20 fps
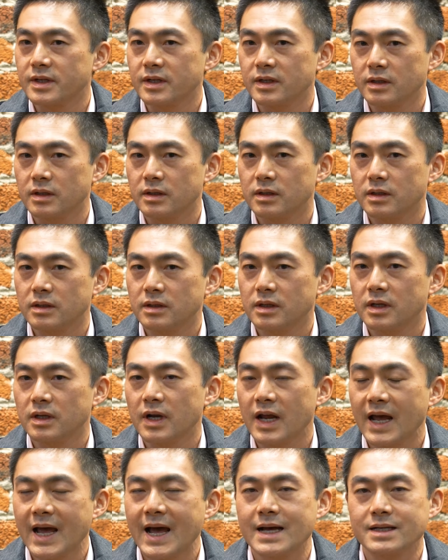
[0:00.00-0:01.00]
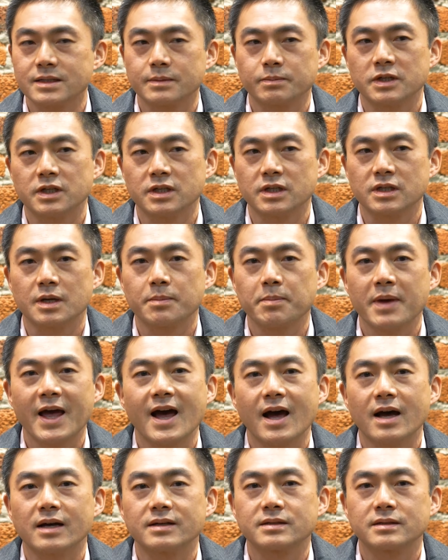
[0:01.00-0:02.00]
than, than has been in the
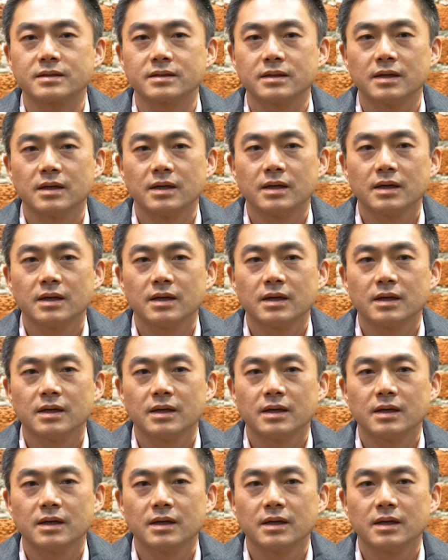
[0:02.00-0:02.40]
past.